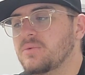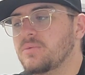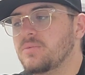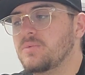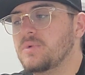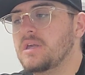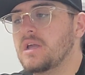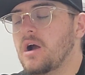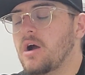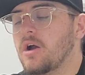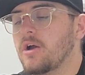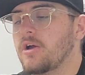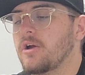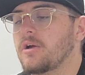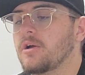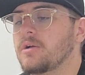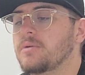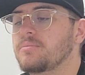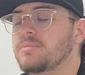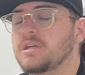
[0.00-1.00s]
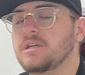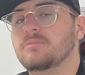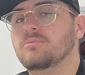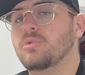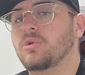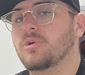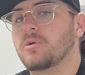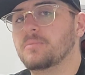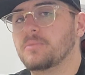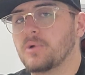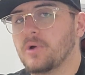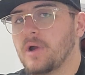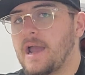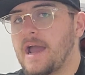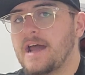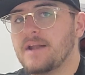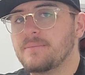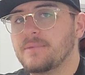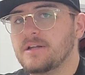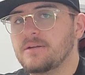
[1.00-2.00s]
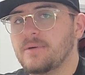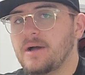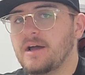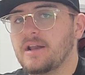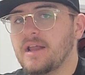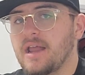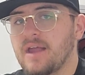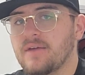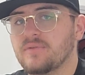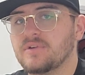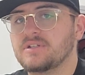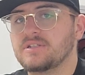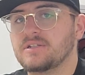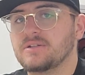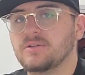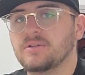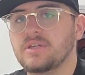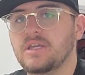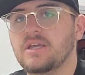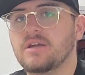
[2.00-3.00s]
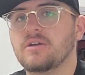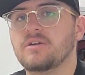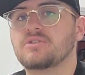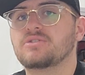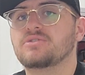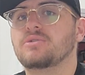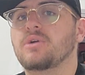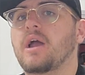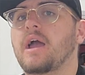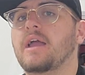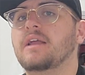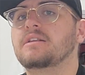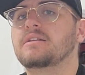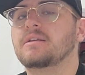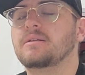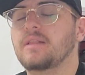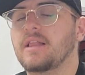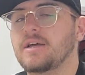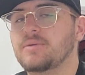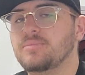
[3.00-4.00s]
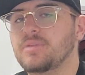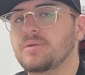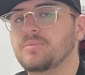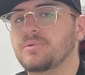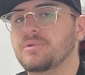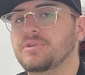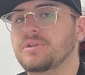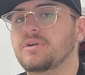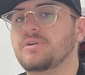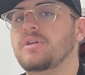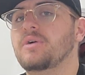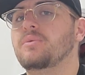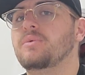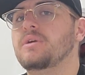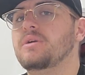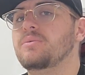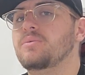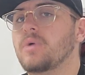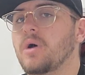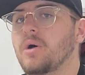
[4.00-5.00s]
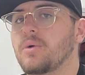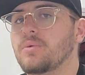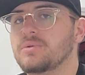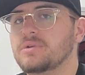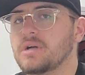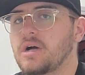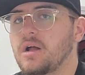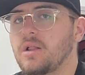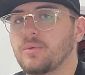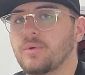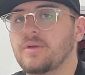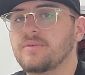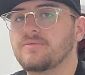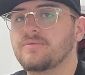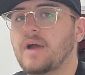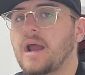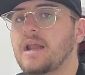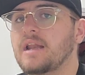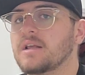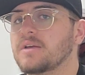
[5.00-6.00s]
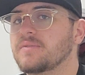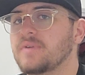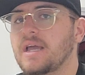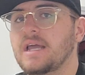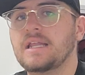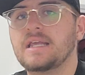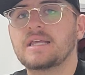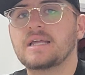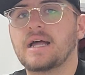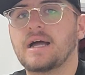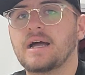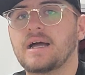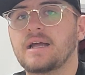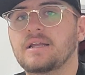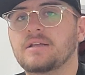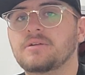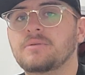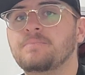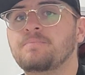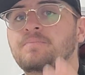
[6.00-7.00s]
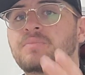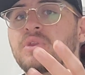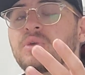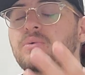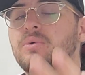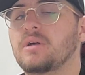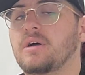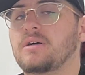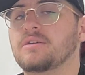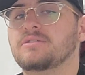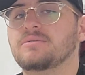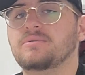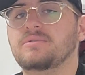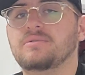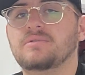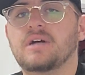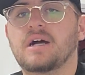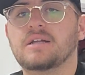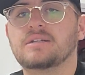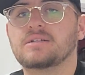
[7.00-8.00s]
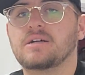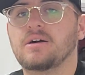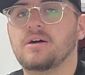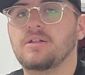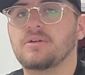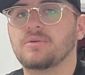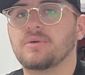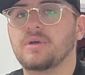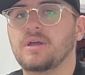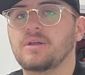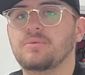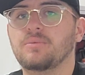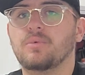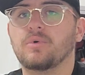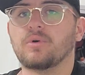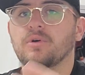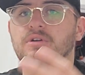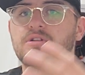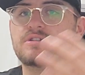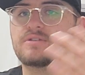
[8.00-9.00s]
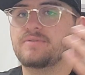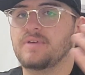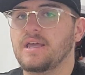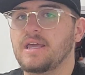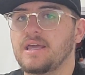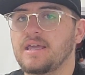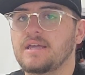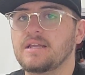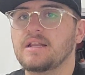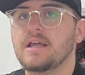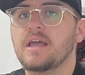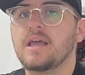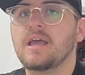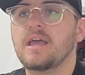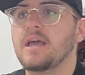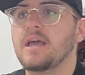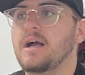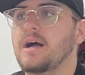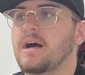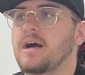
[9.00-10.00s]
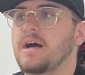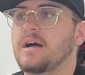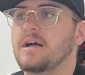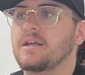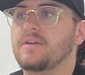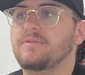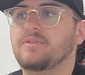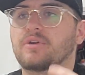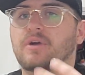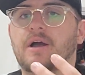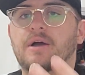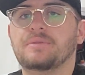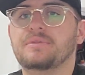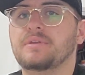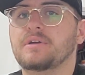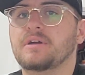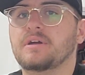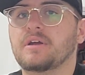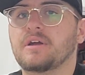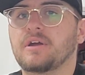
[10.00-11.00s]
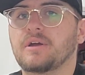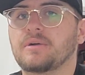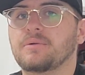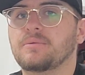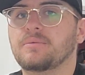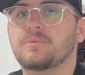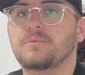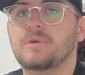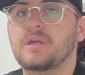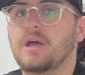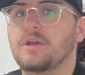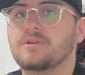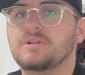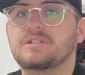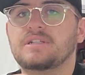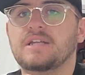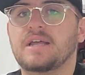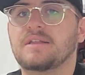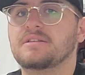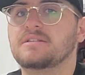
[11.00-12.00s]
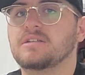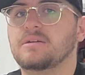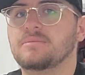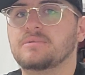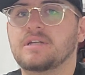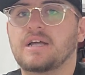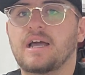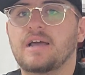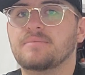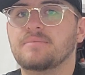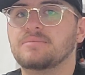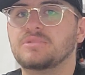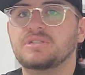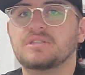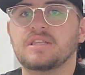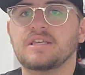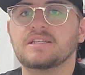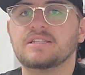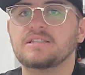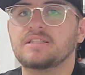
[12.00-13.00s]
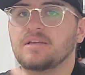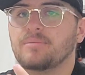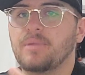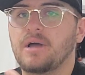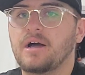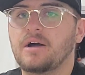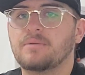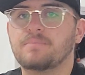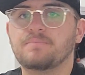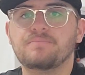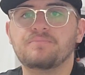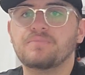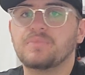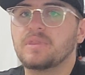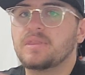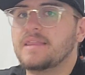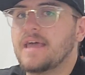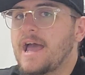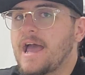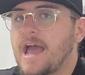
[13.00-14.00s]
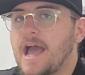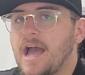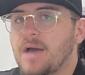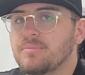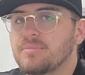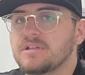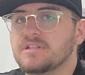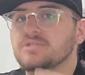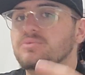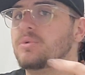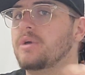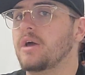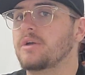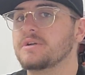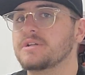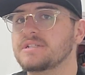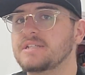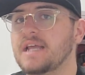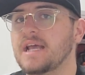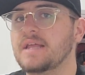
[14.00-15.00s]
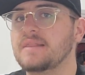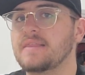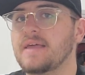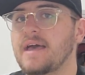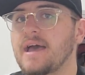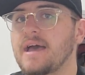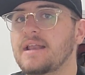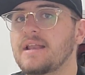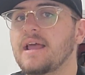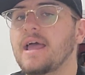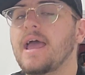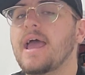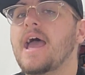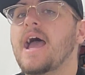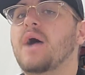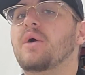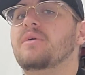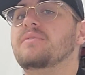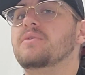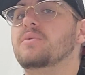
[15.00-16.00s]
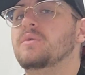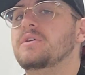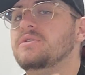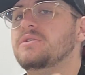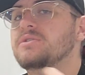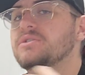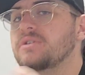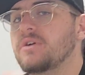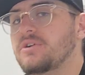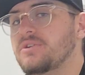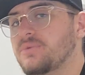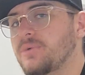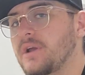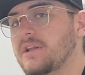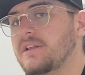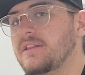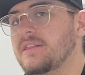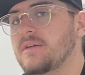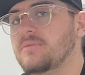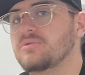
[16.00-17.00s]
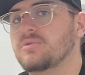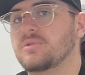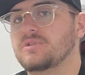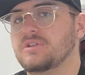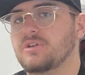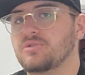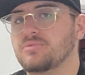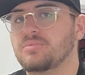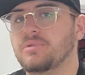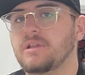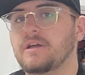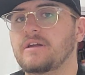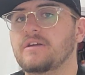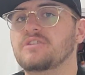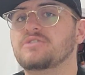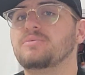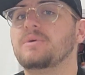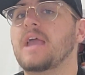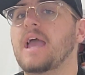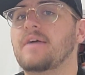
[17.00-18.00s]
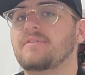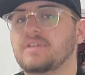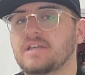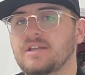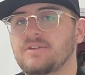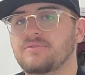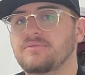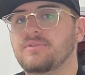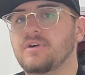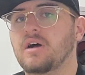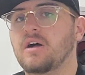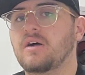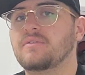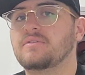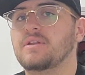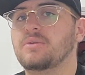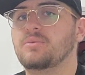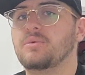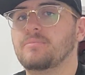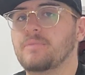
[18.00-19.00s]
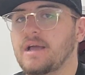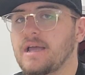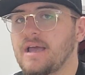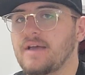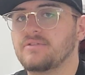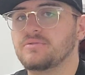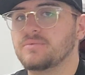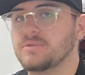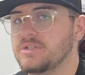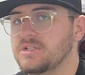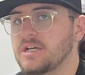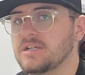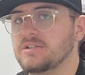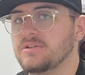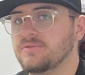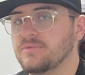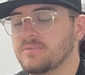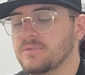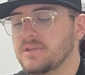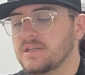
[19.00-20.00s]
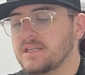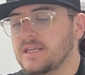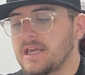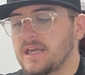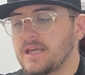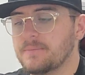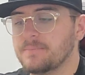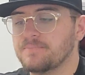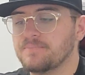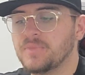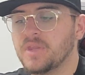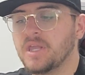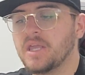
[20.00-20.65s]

We are being more and more adamant about it every single year, trying to let people know that we won't tolerate fighting of any kind. We also do not tolerate words of hate. If you're out there, we understand sometimes things slip out. That happens. We understand that. However, when you start directing them towards other players, we have to get involved and we might have to eject you from the game.